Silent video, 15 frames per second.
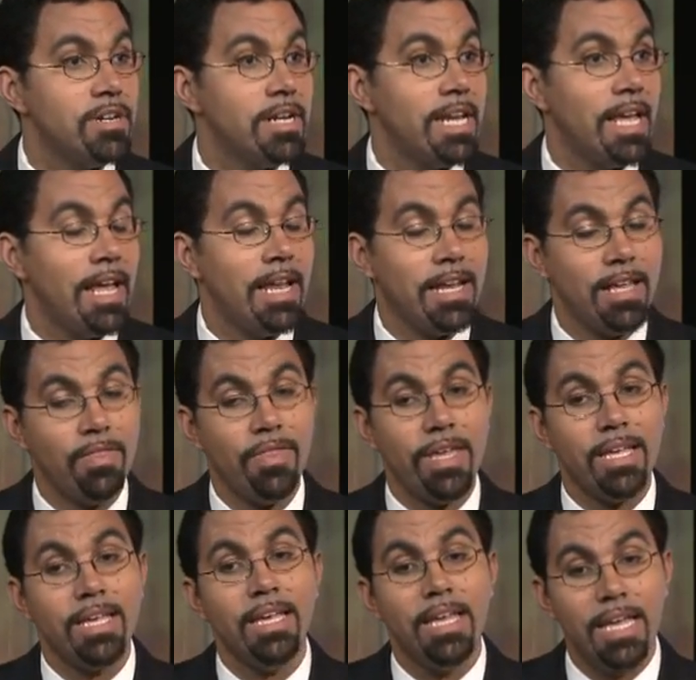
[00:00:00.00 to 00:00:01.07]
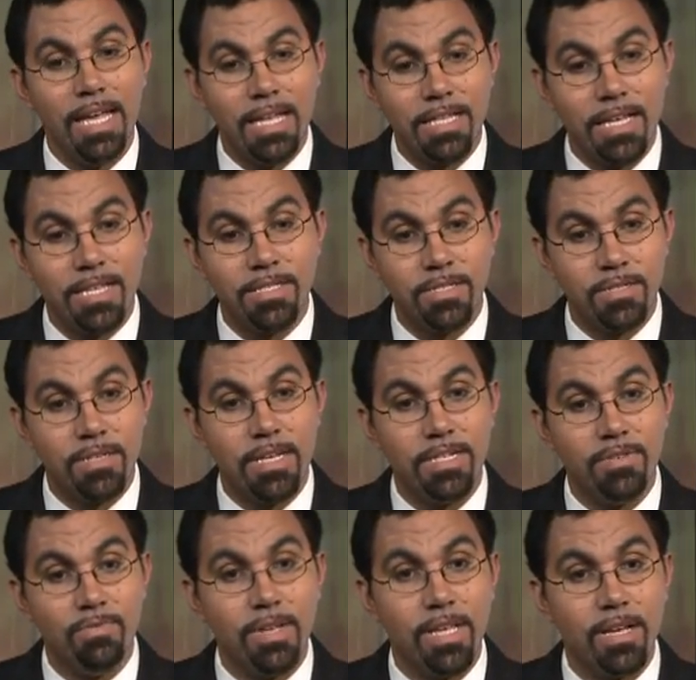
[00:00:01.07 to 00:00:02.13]
And I think
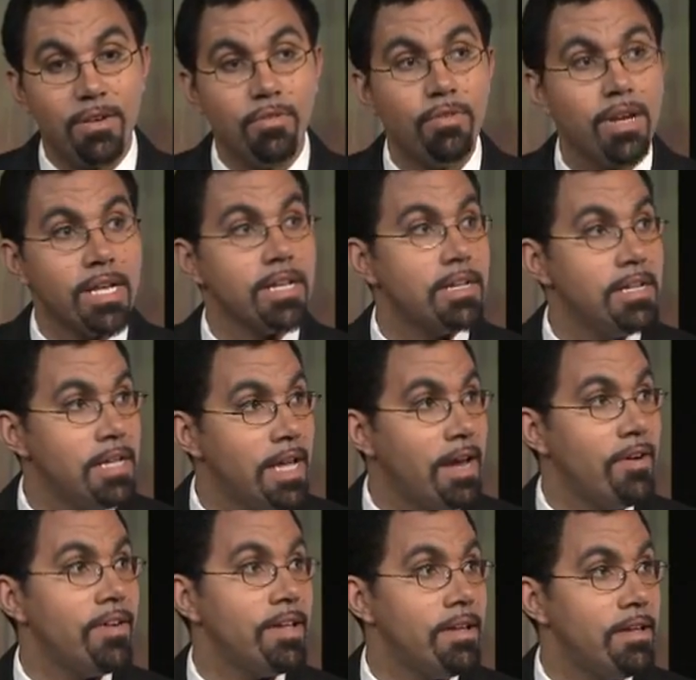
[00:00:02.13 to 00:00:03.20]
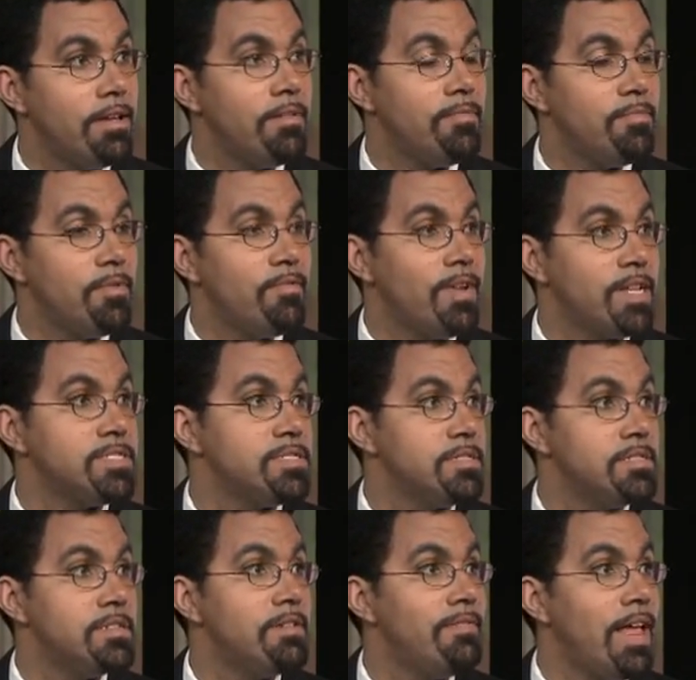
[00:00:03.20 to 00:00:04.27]
it's really a critical area of professional
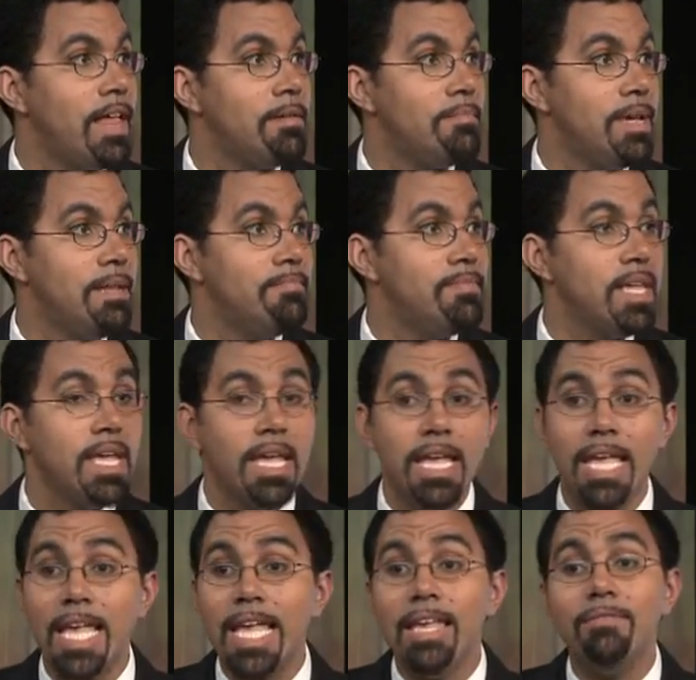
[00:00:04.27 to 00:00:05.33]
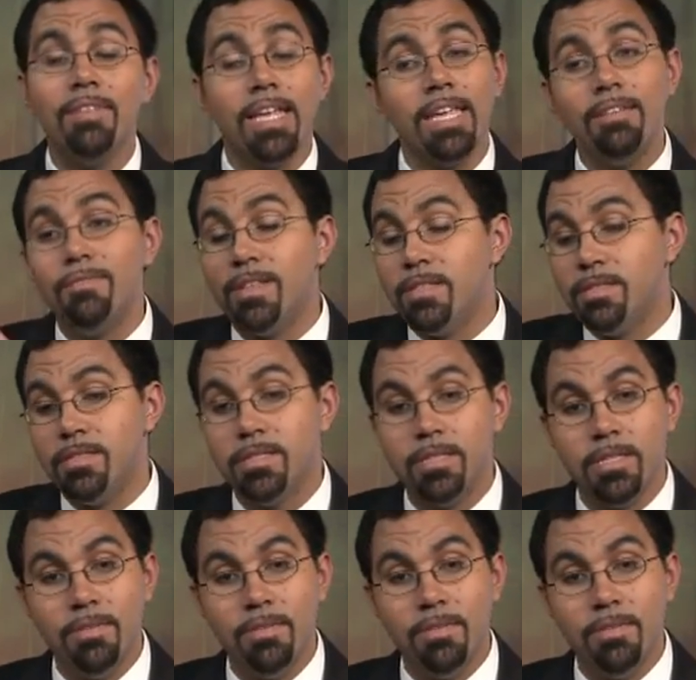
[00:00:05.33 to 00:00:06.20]
development. Even